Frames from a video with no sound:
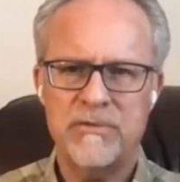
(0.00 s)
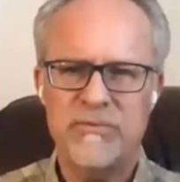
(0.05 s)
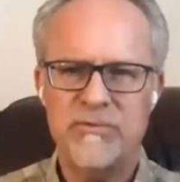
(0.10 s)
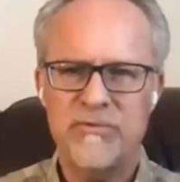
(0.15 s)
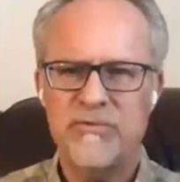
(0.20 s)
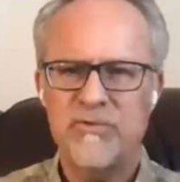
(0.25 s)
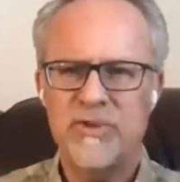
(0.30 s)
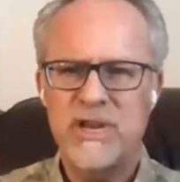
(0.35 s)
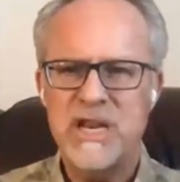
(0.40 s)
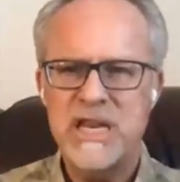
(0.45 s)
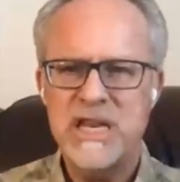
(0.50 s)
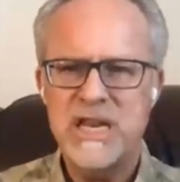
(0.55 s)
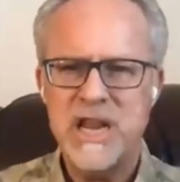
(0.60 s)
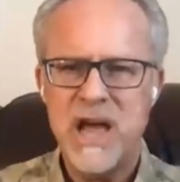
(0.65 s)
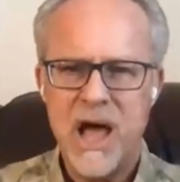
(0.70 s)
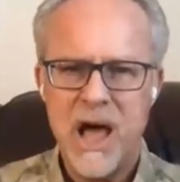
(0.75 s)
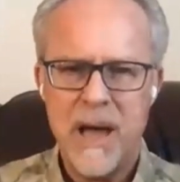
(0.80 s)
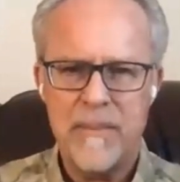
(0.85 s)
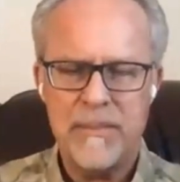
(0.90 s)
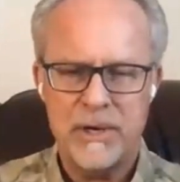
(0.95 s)
It's a
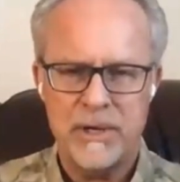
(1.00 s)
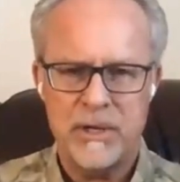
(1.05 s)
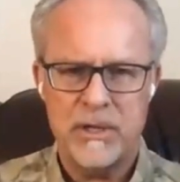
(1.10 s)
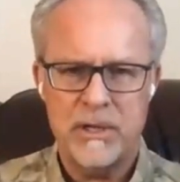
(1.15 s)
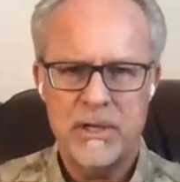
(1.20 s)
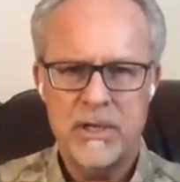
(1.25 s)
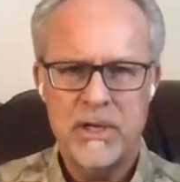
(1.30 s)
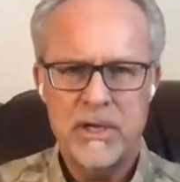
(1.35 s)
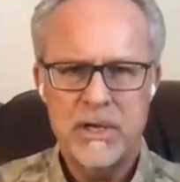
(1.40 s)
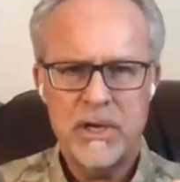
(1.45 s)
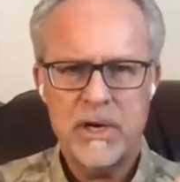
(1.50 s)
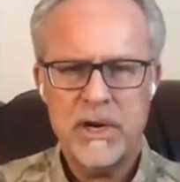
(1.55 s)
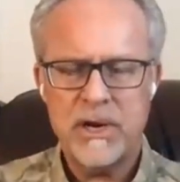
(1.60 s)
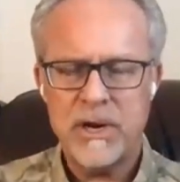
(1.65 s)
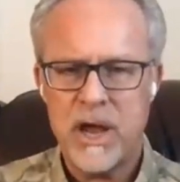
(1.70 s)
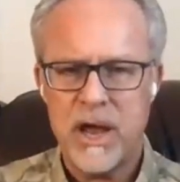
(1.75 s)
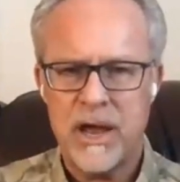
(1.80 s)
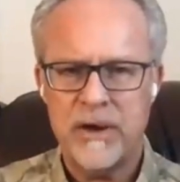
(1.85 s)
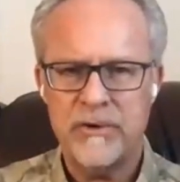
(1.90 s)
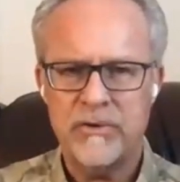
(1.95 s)
phenomenal
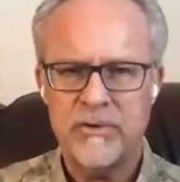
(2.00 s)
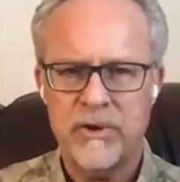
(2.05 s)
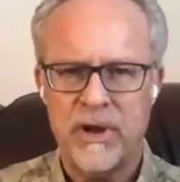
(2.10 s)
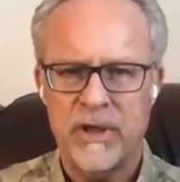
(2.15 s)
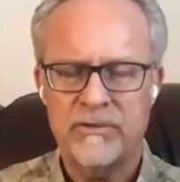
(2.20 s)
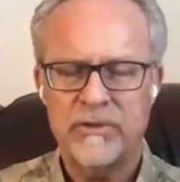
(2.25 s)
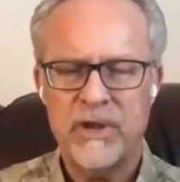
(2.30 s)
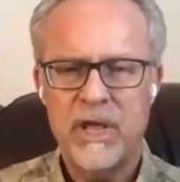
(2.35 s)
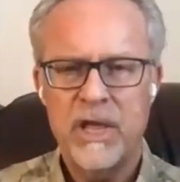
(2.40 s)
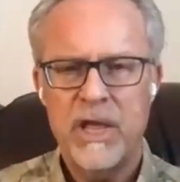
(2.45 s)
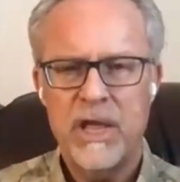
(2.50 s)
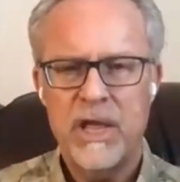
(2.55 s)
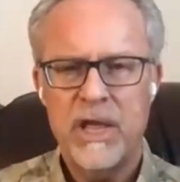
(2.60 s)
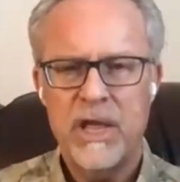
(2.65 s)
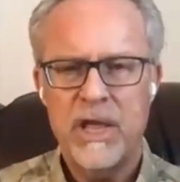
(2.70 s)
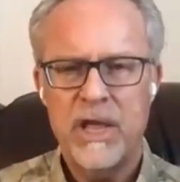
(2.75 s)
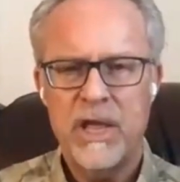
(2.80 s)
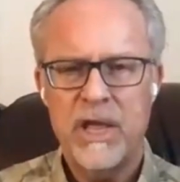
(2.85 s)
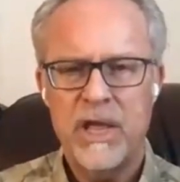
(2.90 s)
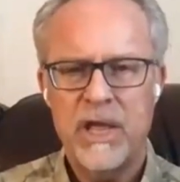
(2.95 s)
contrast,
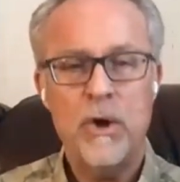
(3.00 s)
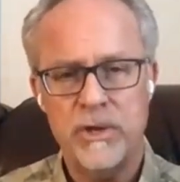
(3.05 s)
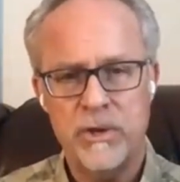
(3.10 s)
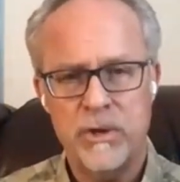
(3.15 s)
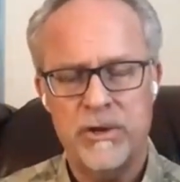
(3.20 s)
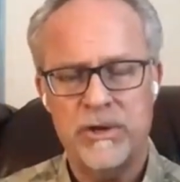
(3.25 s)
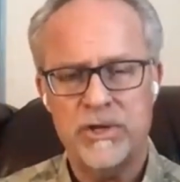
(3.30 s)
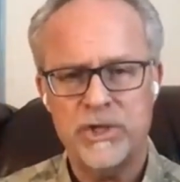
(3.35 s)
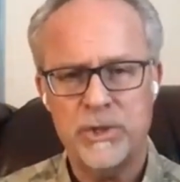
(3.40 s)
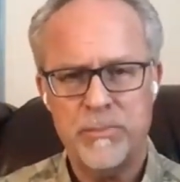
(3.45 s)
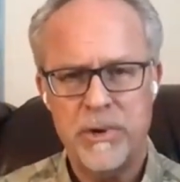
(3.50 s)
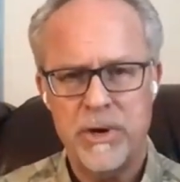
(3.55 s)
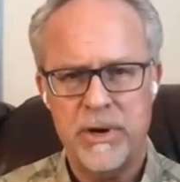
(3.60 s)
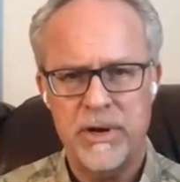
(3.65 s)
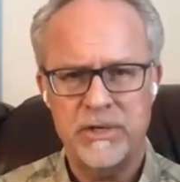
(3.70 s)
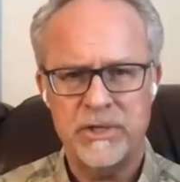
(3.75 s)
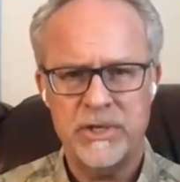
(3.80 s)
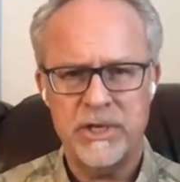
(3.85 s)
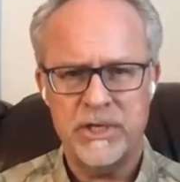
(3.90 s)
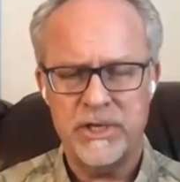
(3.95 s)
and I hope that you'll
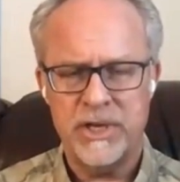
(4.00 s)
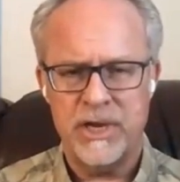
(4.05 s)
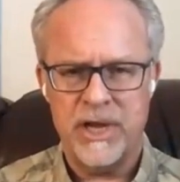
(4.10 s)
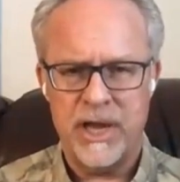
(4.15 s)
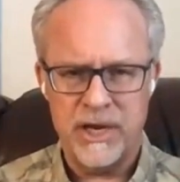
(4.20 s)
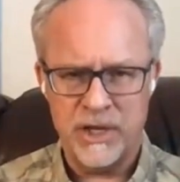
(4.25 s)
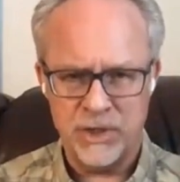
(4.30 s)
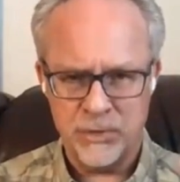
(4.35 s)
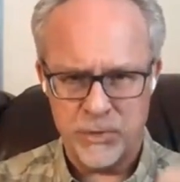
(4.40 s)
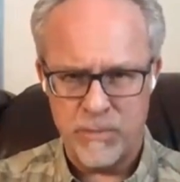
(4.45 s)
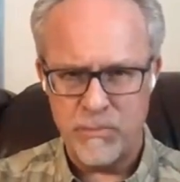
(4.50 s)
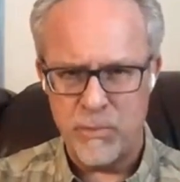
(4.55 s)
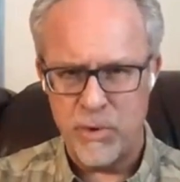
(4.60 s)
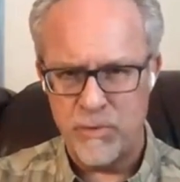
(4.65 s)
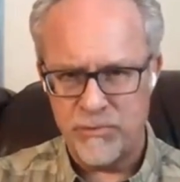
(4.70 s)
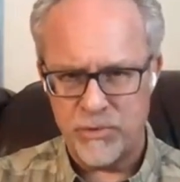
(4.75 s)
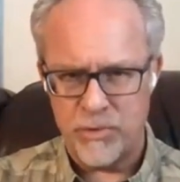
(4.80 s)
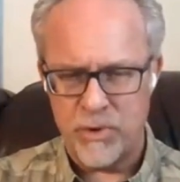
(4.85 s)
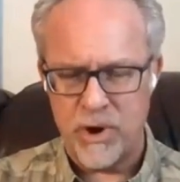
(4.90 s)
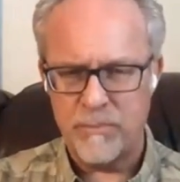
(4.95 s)
experience it tonight as we
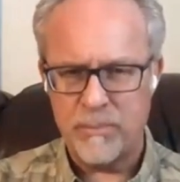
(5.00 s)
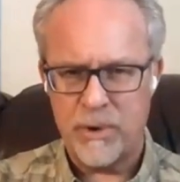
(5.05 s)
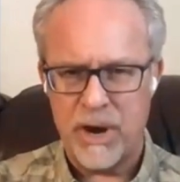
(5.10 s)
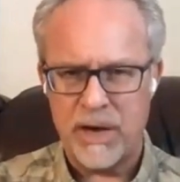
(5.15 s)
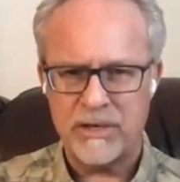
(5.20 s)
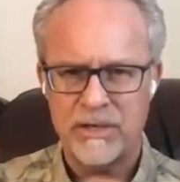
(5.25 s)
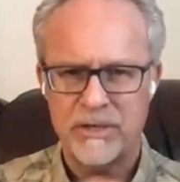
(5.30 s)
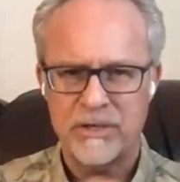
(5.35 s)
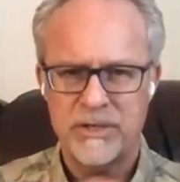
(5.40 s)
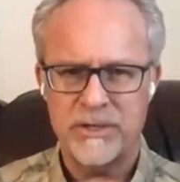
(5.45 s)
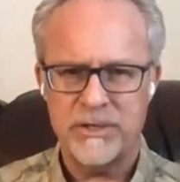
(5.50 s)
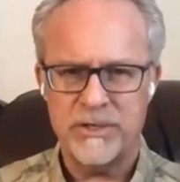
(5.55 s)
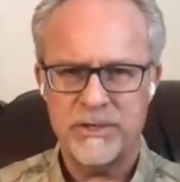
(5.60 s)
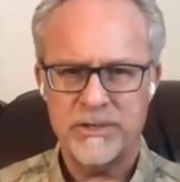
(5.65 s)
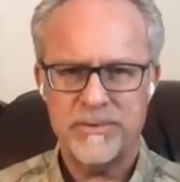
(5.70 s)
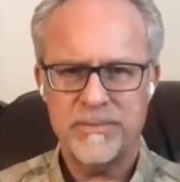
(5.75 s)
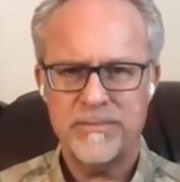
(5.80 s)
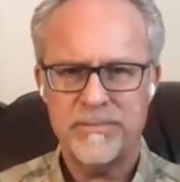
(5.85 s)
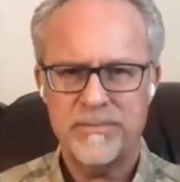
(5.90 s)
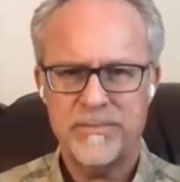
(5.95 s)
move through our
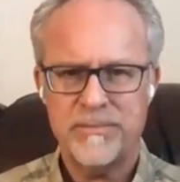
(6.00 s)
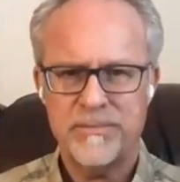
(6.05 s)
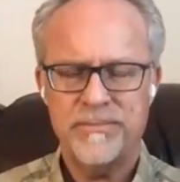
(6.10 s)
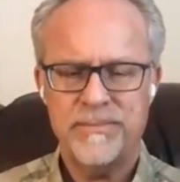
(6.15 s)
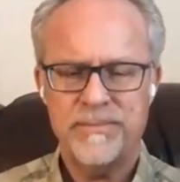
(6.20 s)
practices.